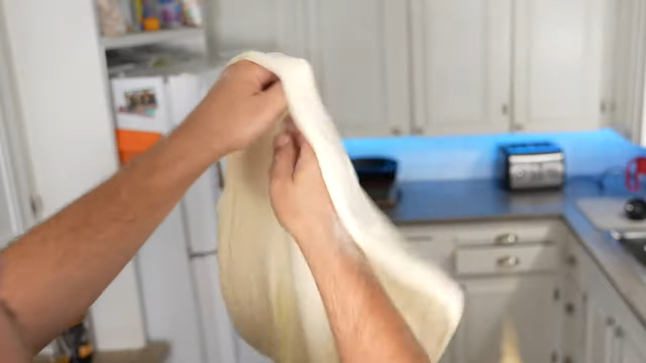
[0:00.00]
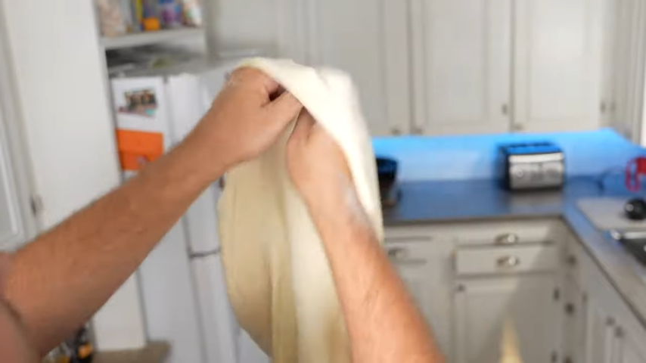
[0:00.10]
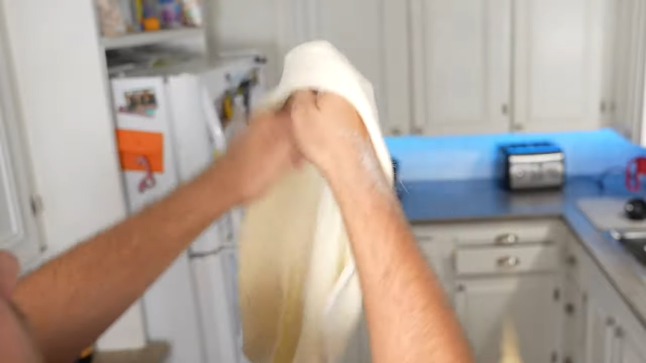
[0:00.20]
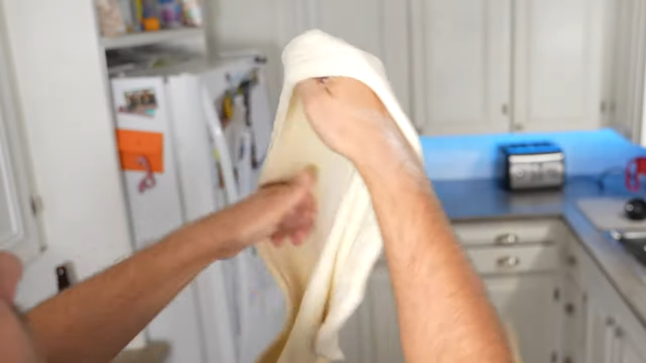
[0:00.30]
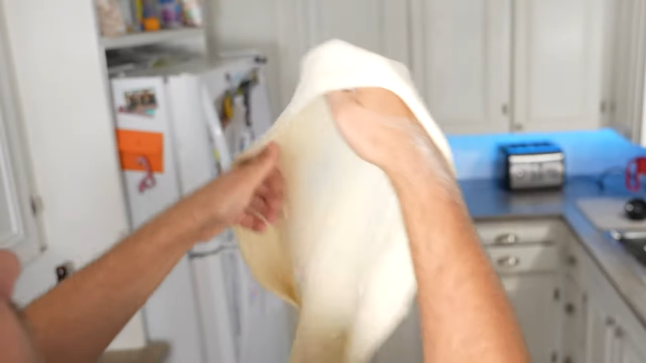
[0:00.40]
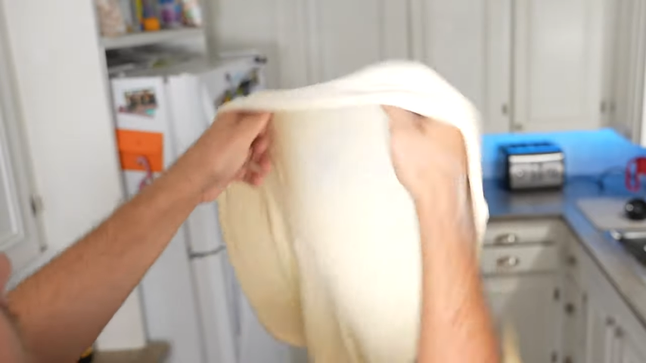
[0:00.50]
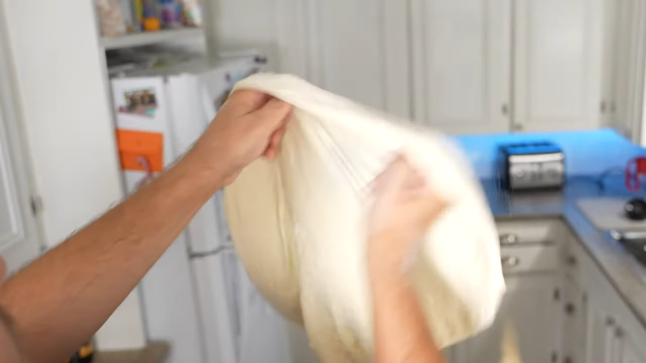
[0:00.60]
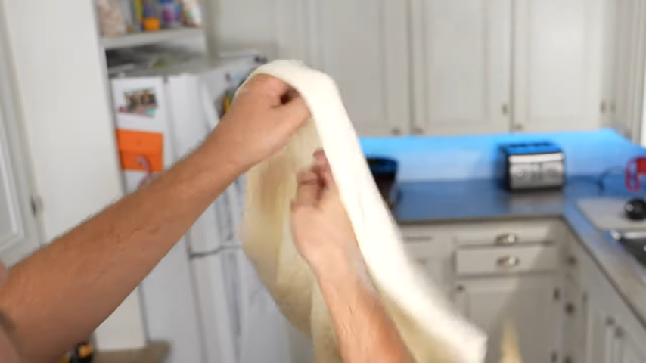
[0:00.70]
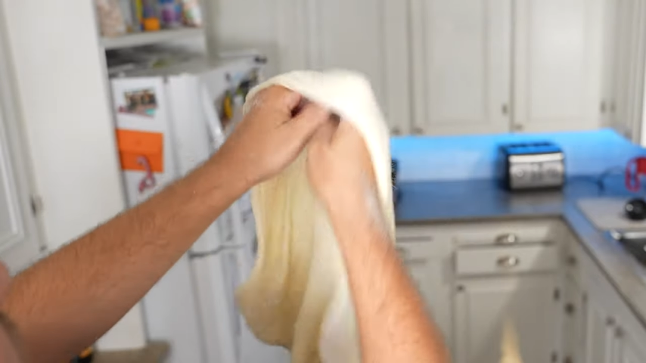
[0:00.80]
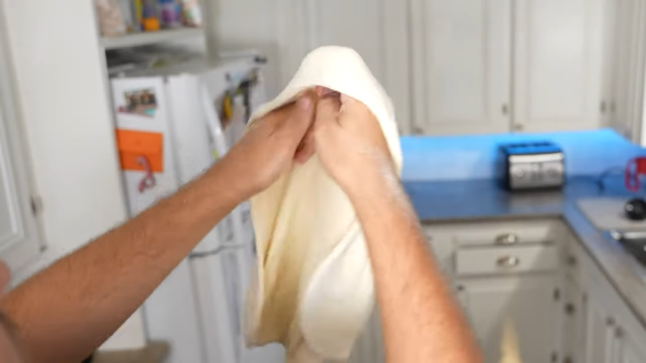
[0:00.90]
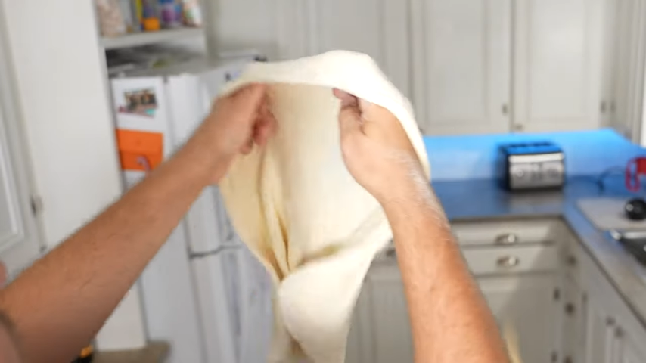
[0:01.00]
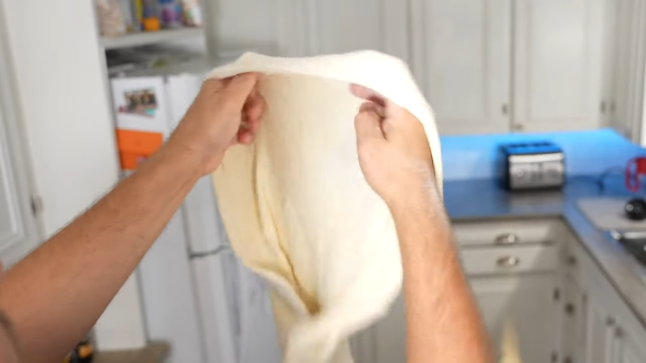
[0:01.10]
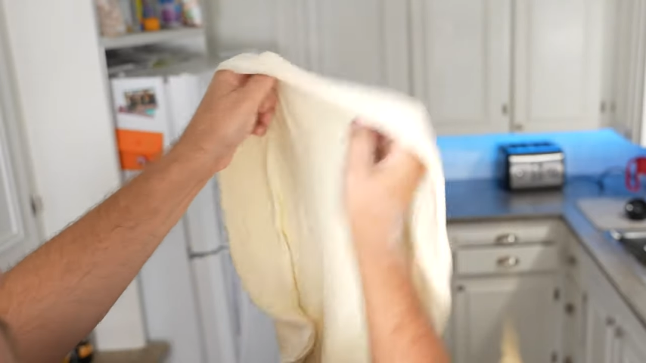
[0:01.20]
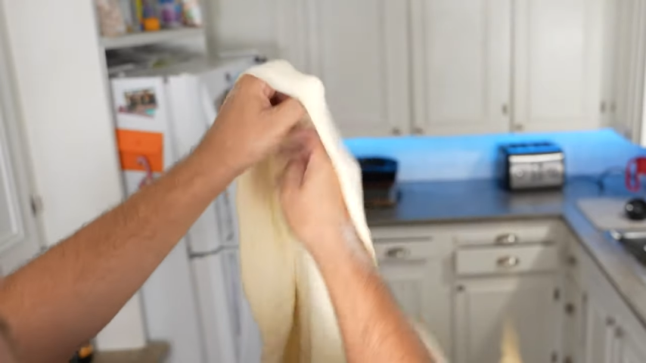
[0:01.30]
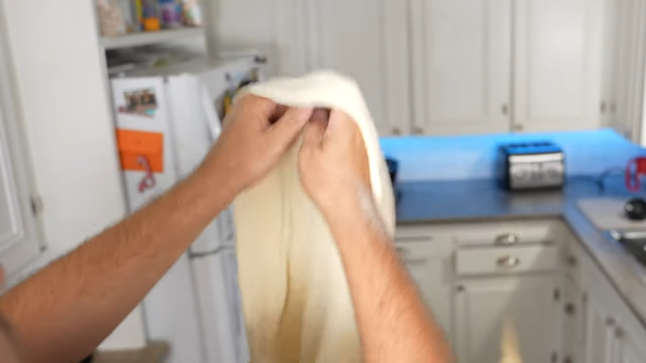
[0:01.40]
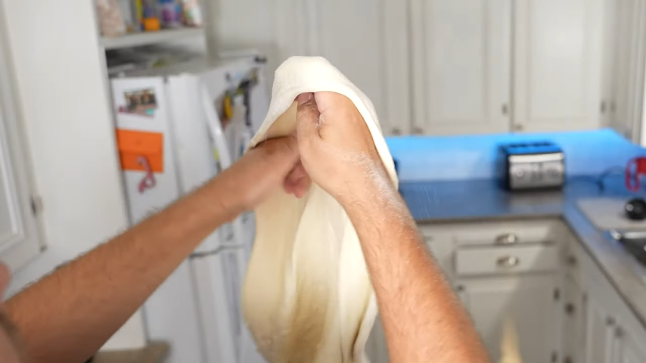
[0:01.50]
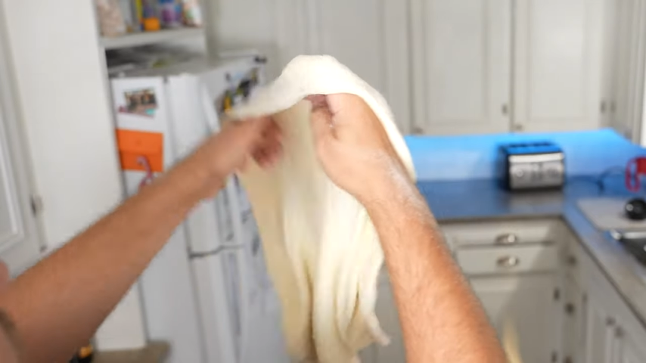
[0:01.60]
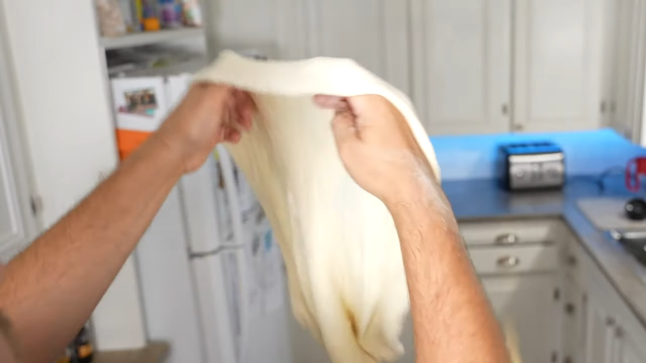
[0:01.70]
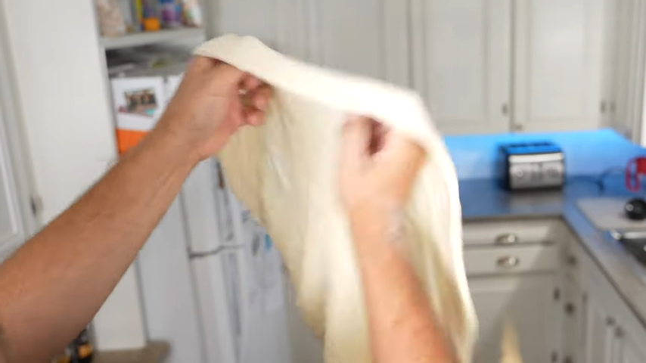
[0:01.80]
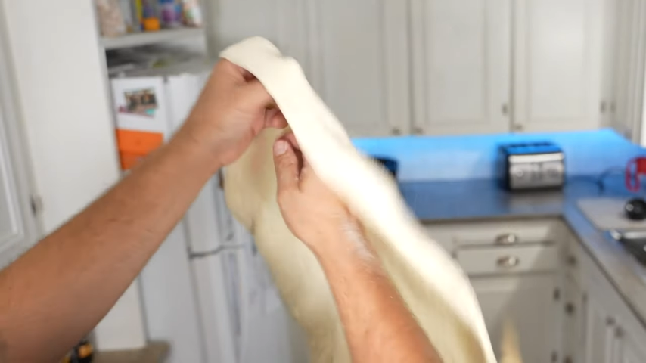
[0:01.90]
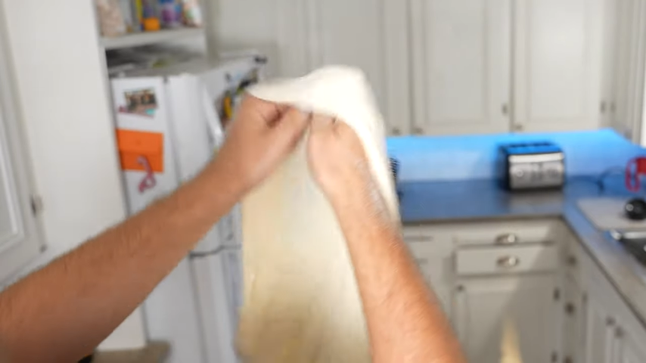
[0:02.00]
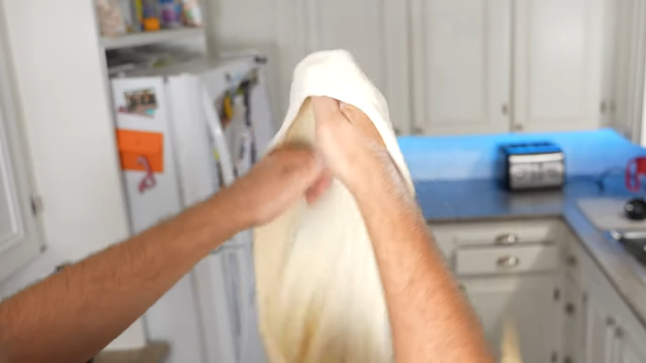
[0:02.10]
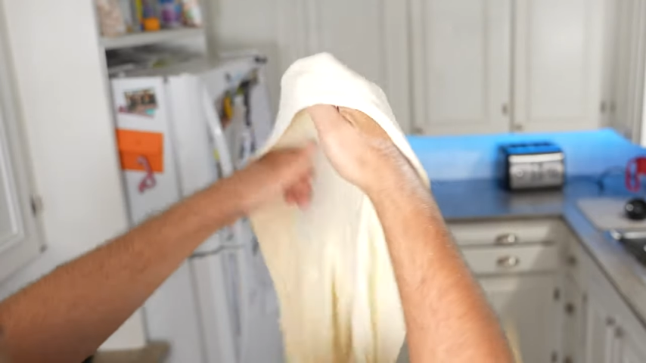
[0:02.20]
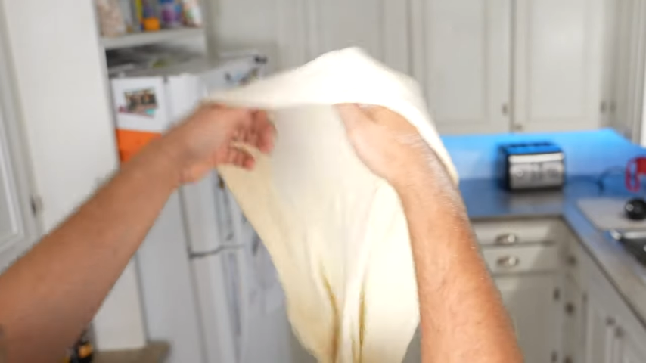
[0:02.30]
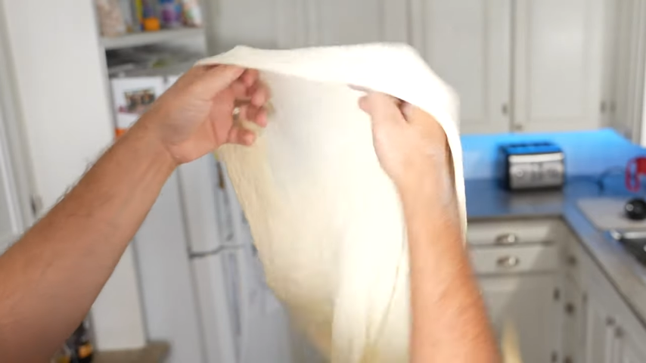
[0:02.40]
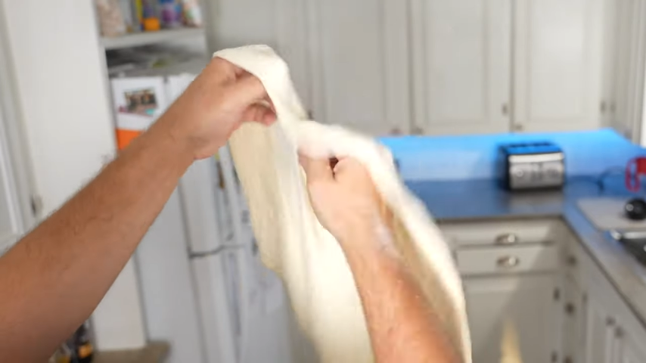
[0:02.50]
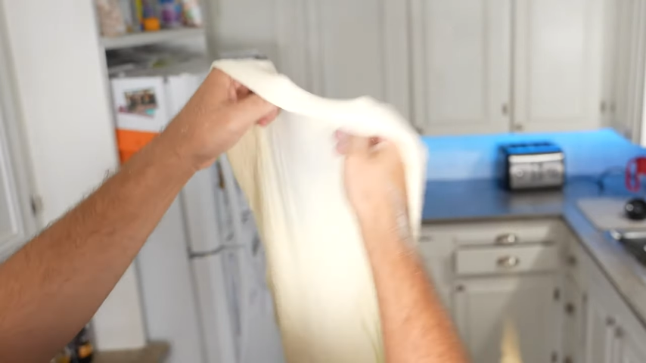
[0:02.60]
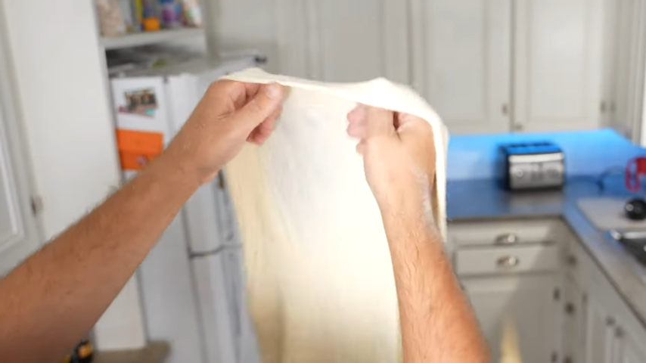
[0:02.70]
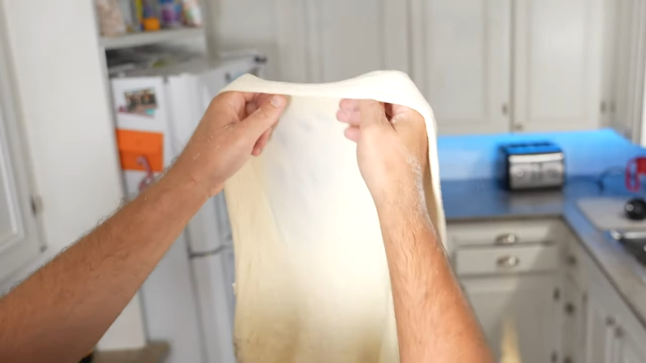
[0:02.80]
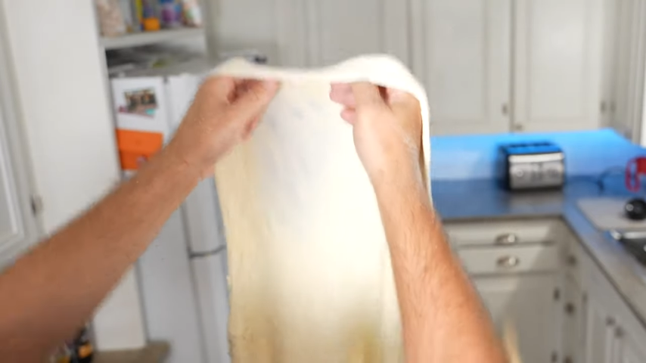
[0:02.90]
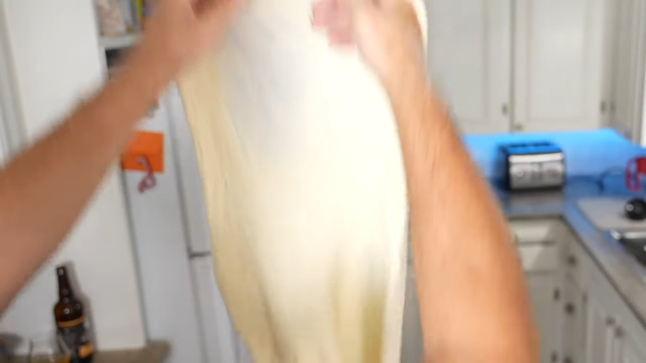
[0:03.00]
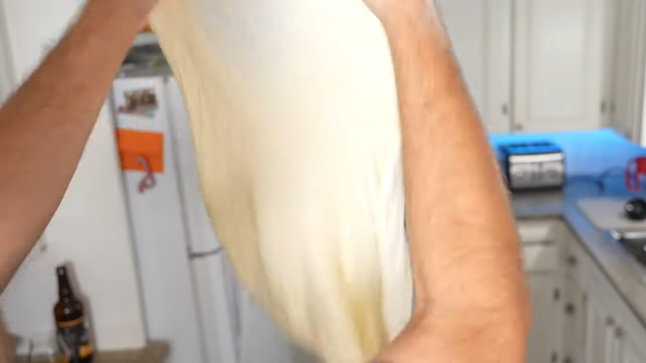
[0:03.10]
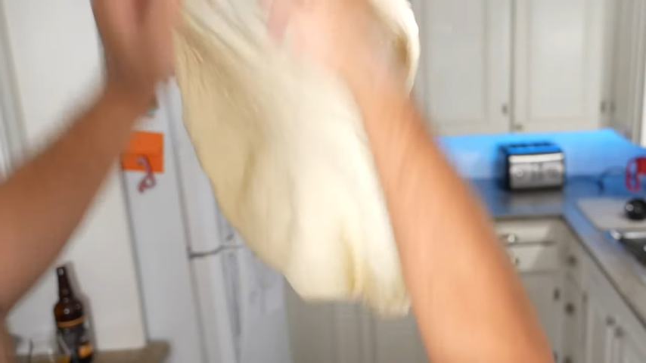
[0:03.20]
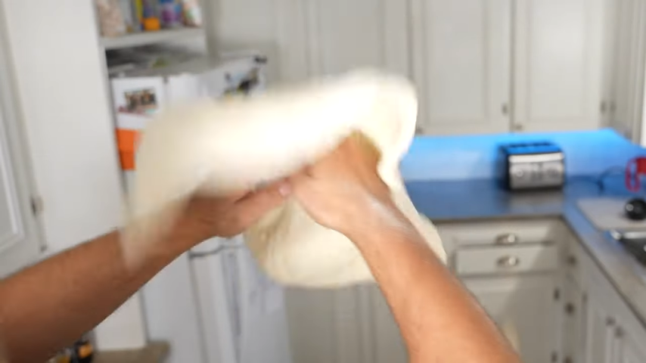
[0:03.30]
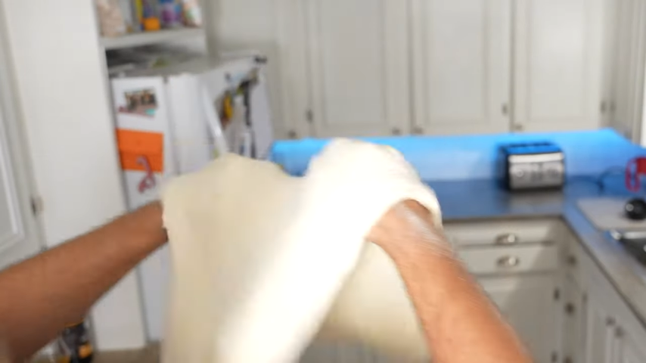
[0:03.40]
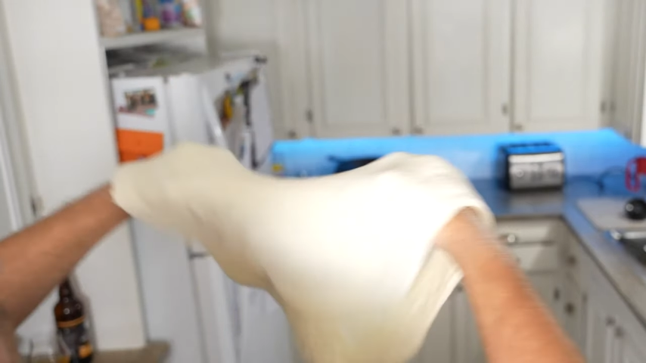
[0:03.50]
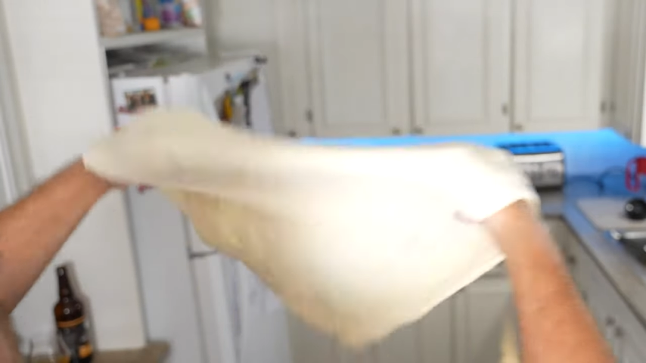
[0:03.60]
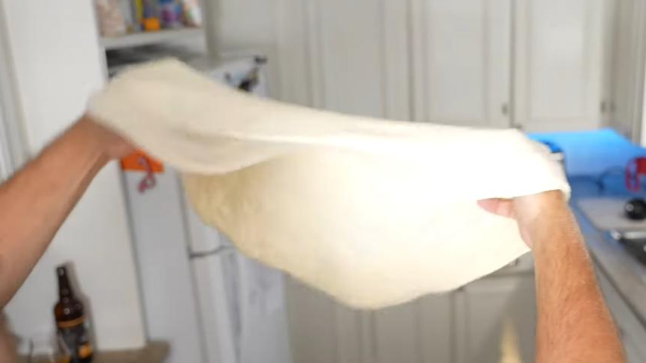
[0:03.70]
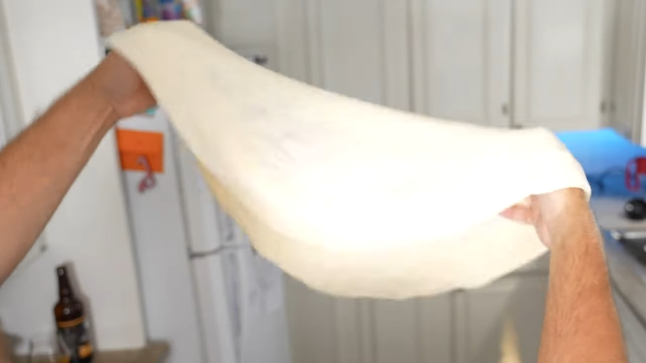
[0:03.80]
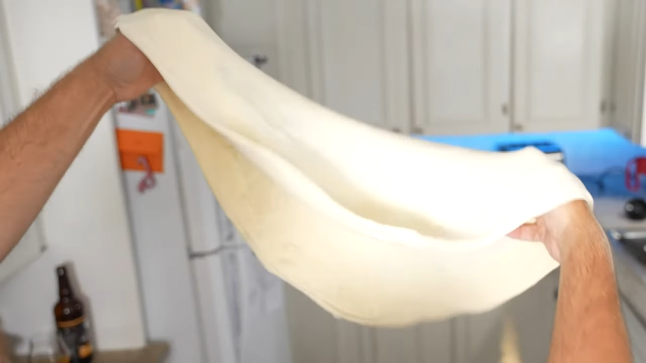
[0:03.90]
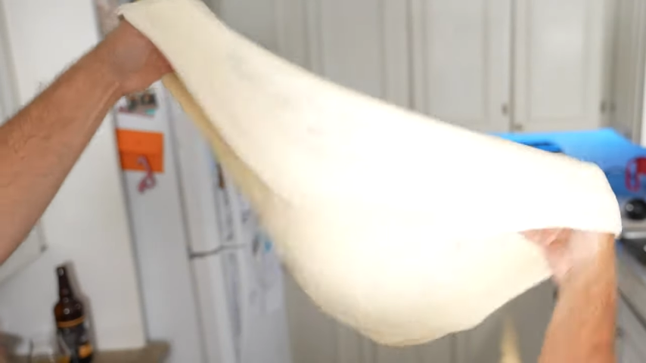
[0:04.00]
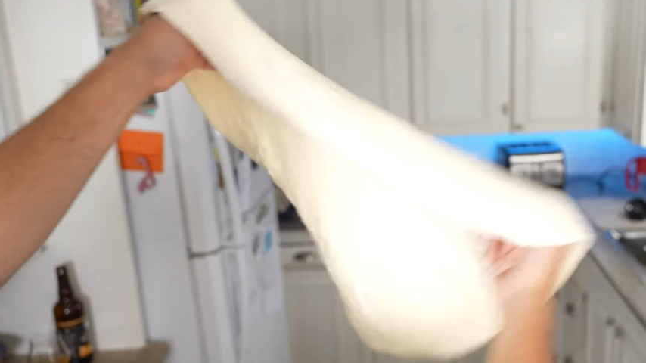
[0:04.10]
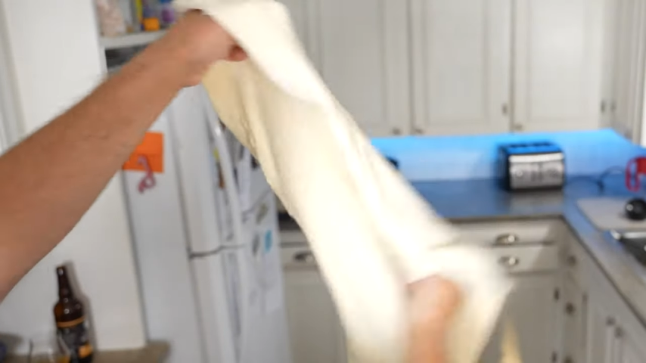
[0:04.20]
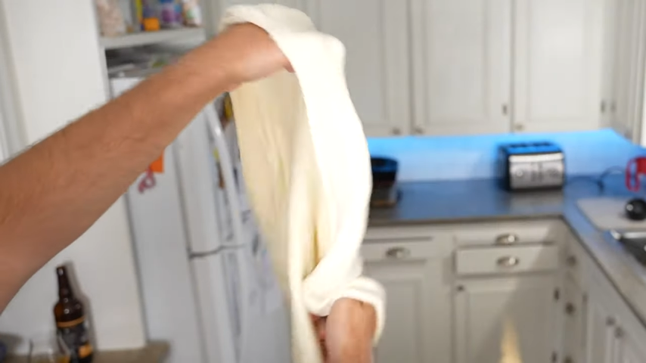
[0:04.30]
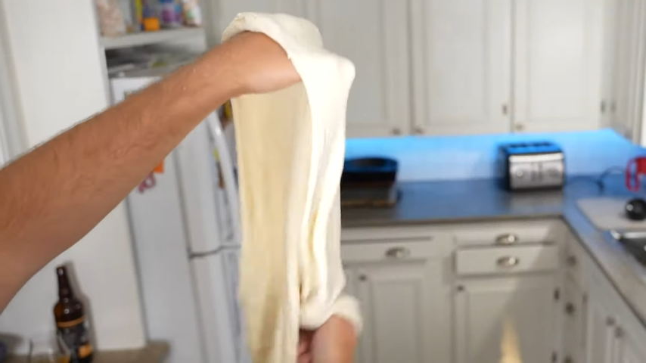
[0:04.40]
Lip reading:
(no speaker visible)